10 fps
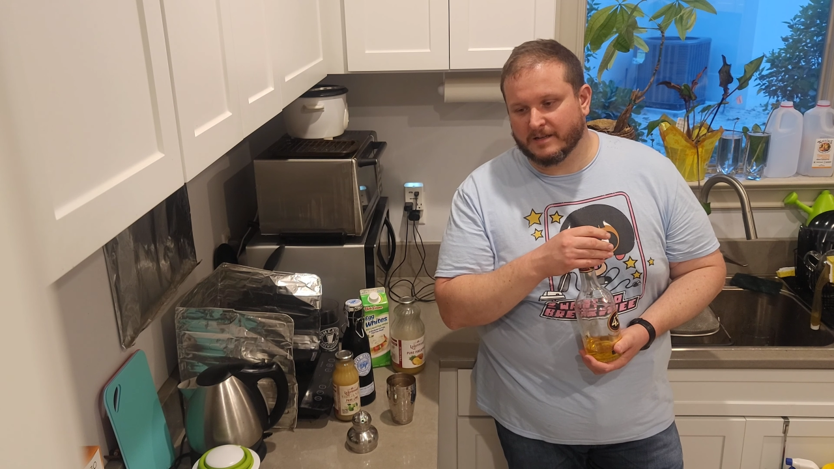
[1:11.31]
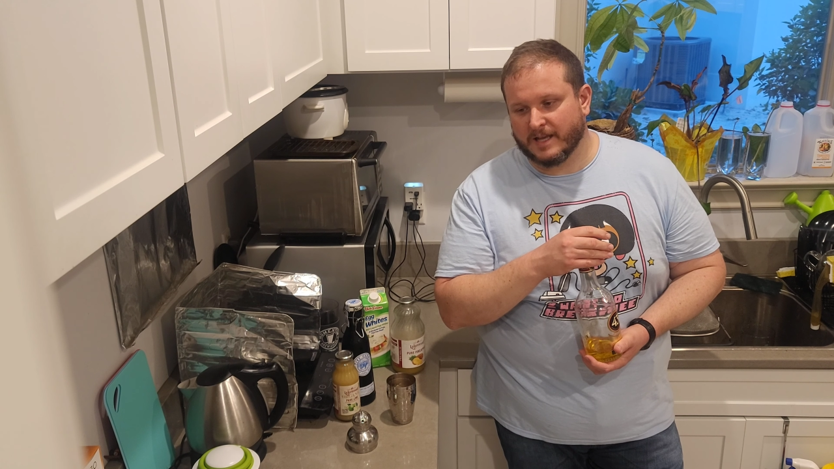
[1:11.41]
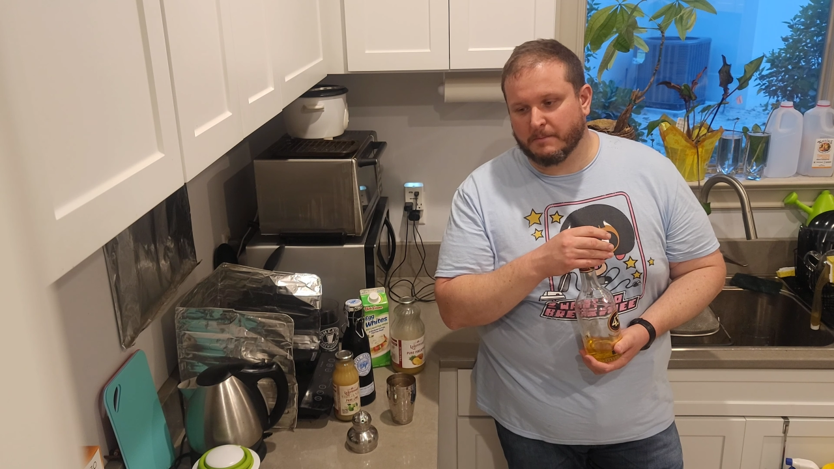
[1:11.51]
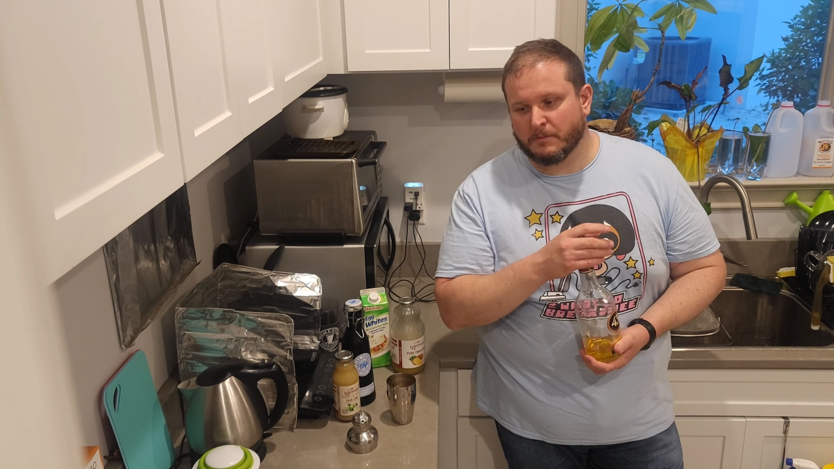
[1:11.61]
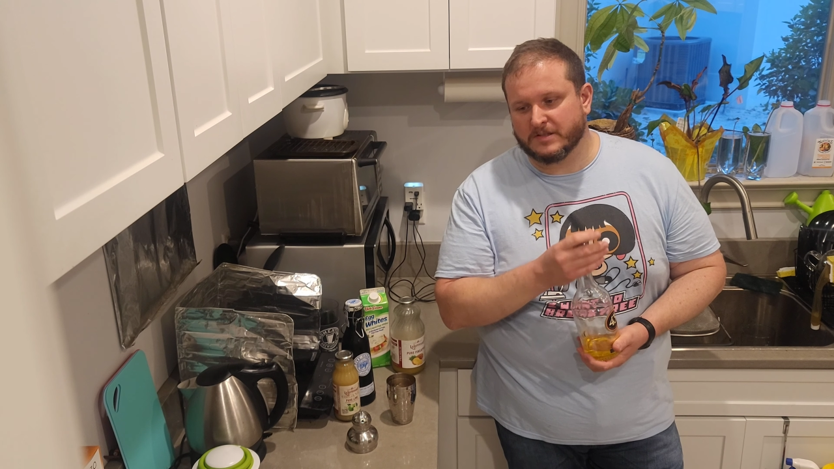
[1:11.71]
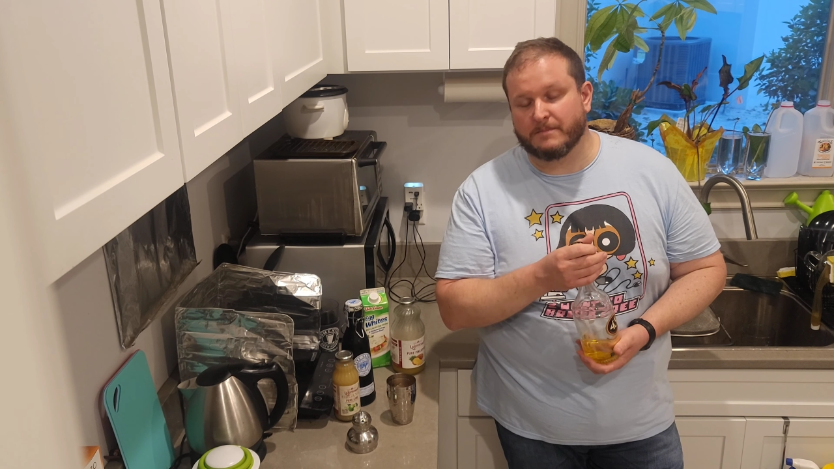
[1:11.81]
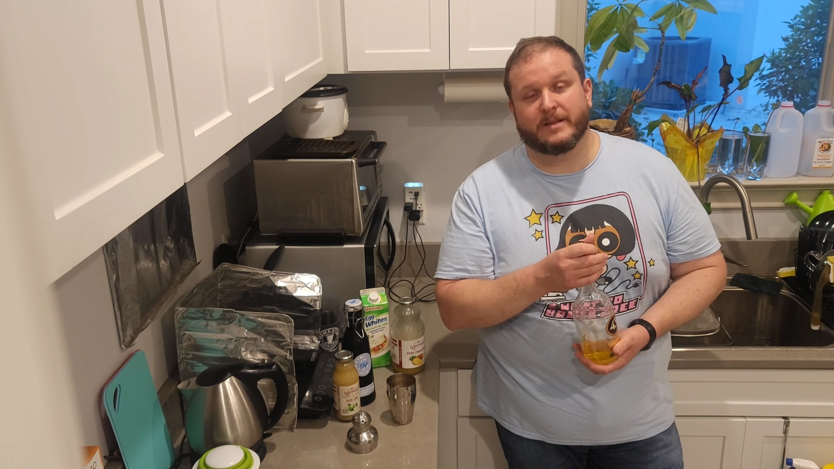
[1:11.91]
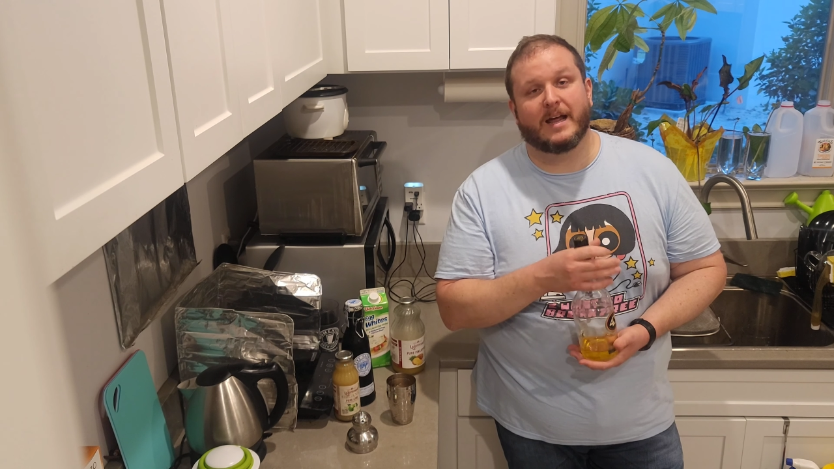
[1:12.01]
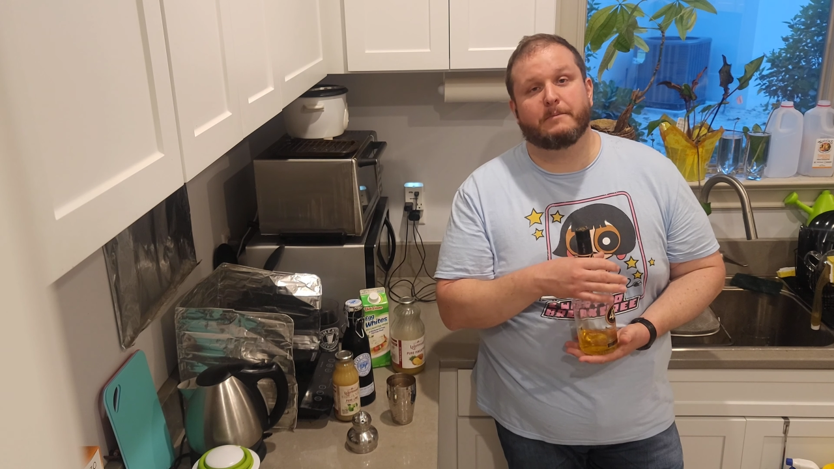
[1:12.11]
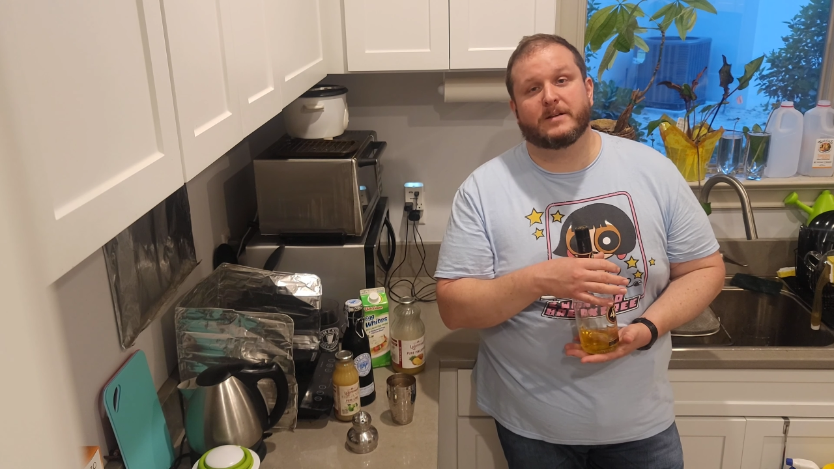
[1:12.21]
Came up with
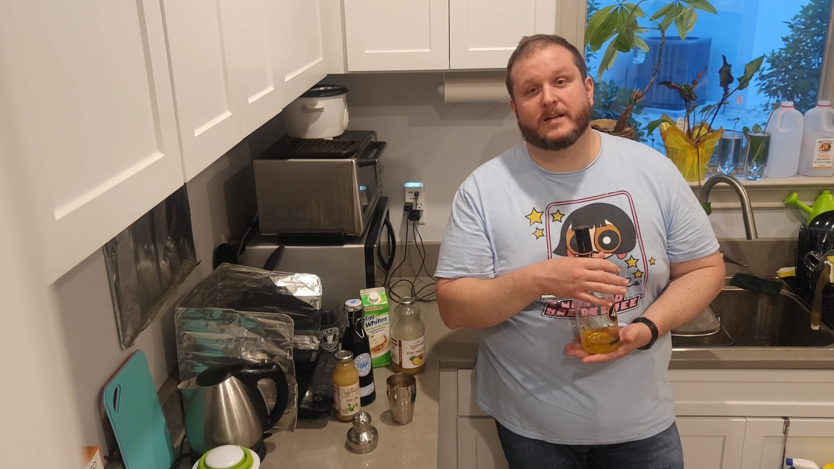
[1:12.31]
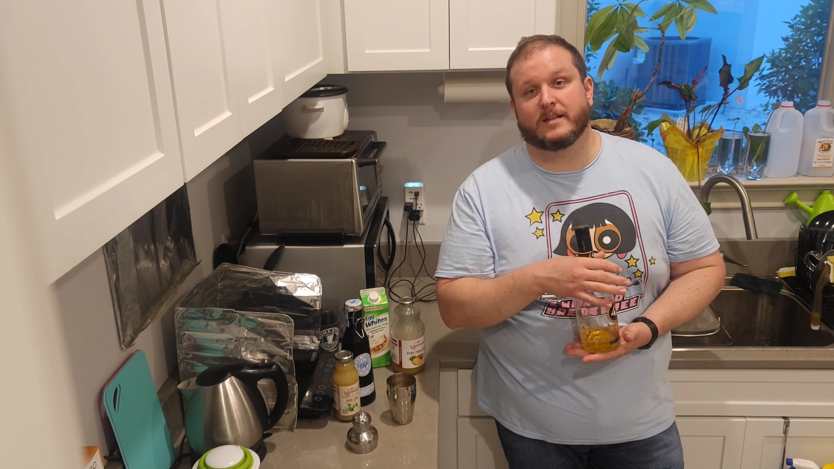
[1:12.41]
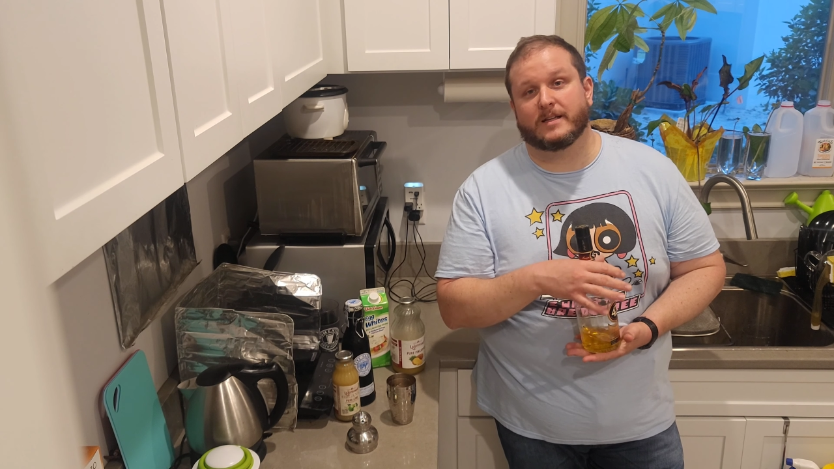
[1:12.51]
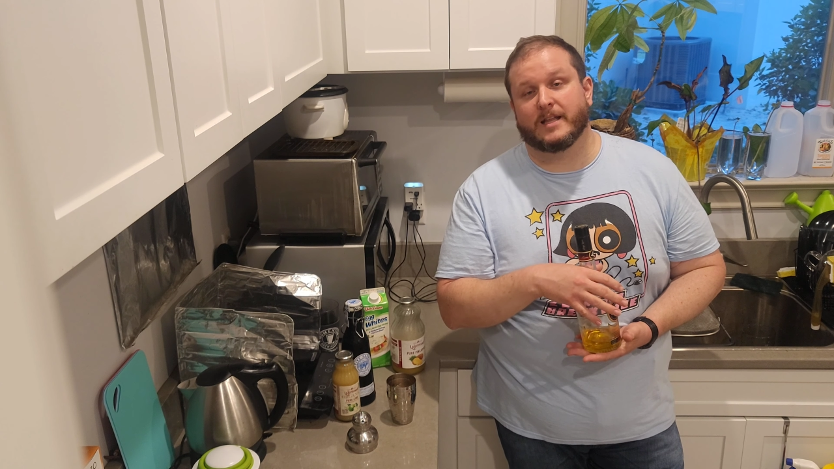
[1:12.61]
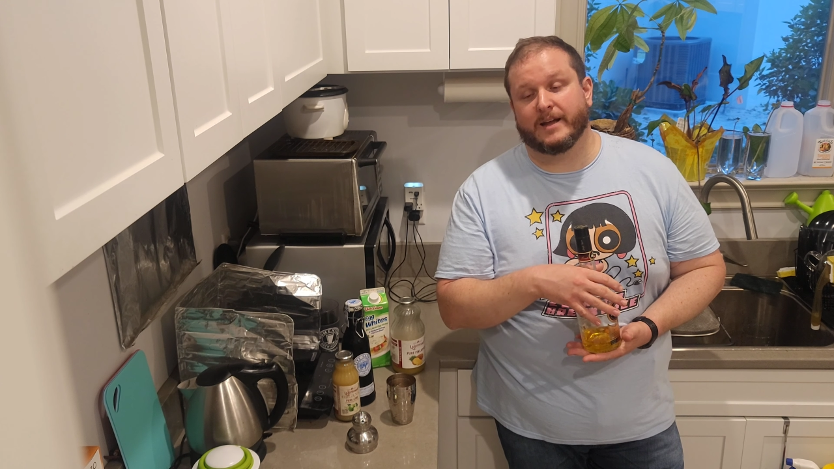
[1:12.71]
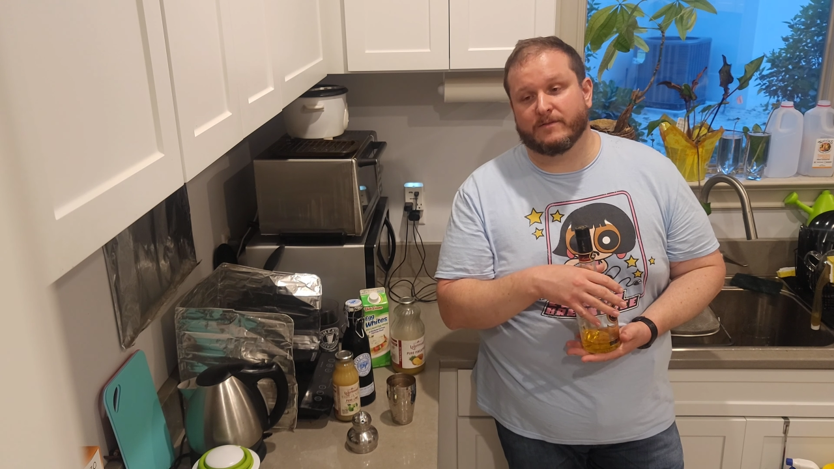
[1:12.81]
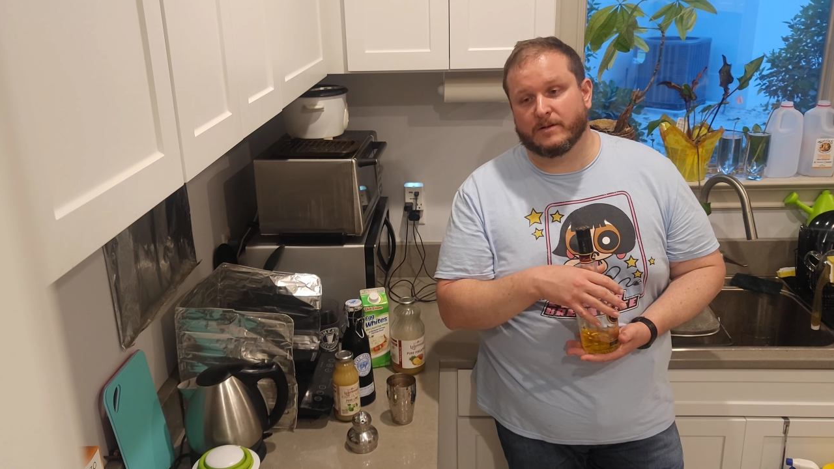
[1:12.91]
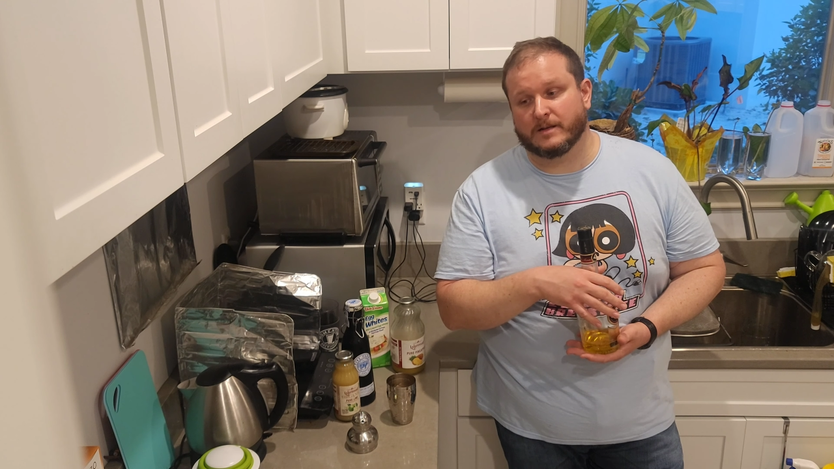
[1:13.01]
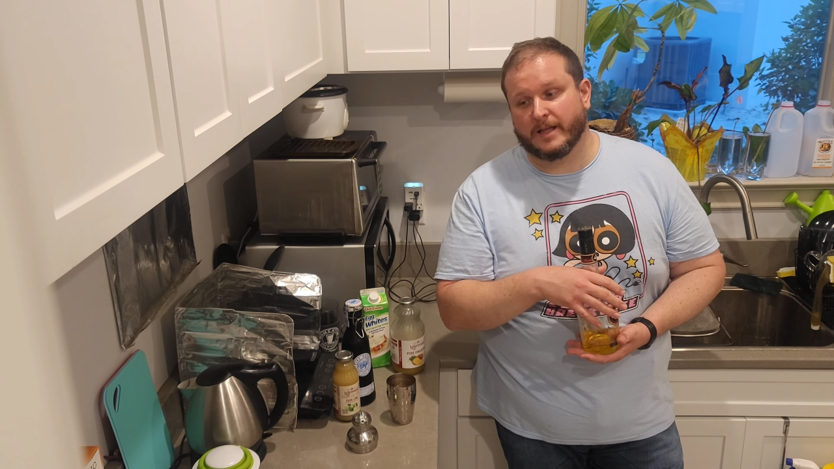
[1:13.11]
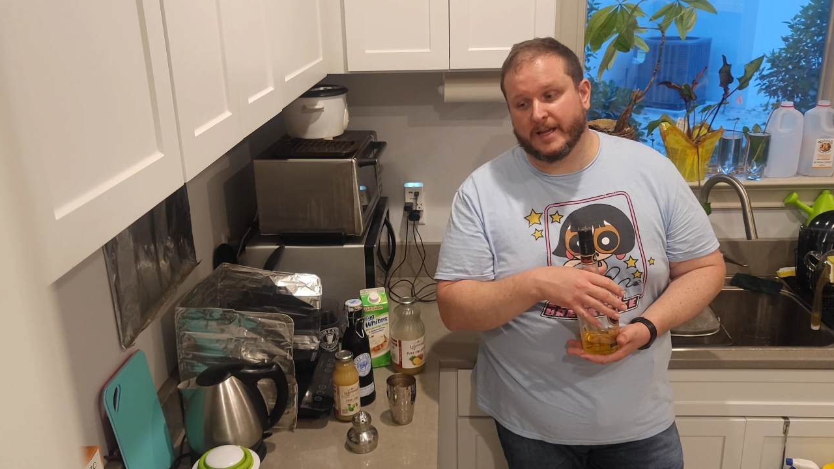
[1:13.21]
something that I particularly
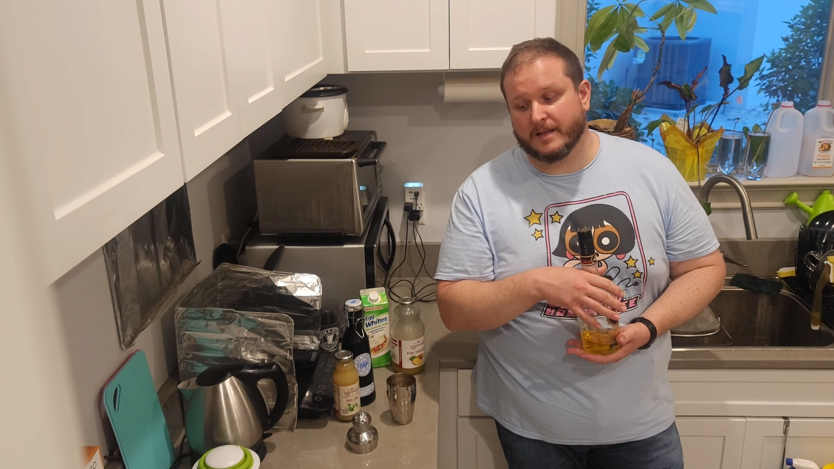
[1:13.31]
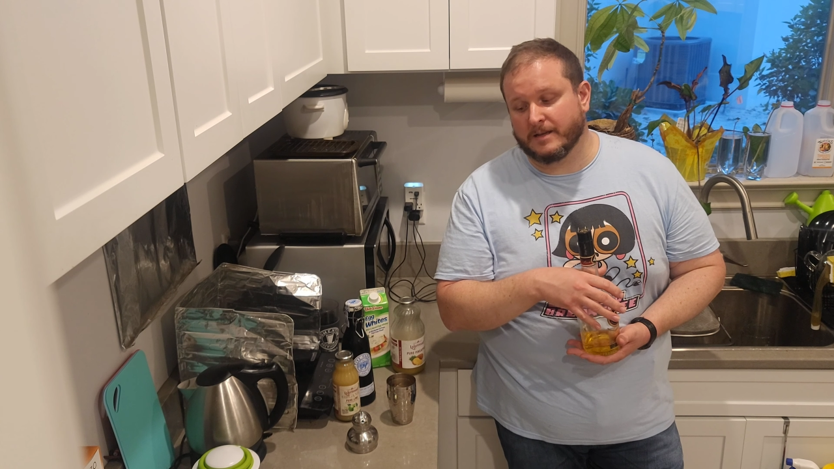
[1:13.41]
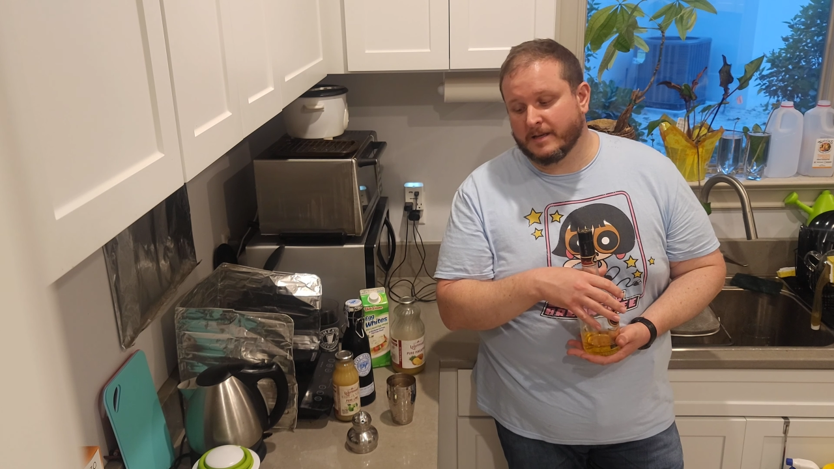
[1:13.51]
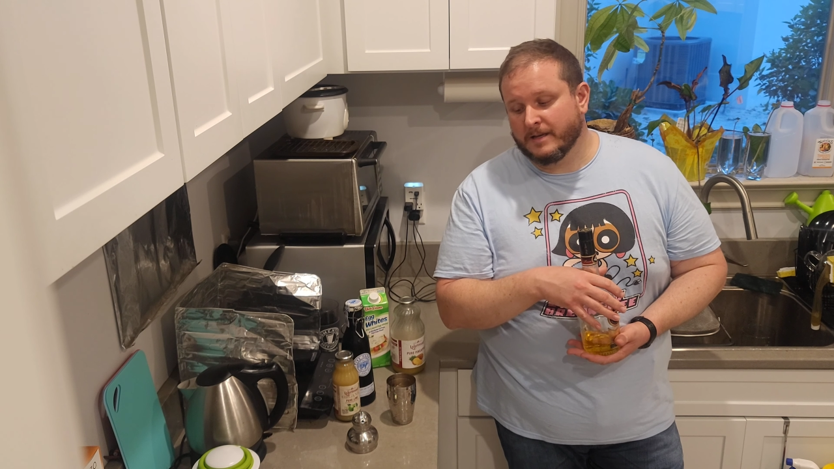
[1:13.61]
like it.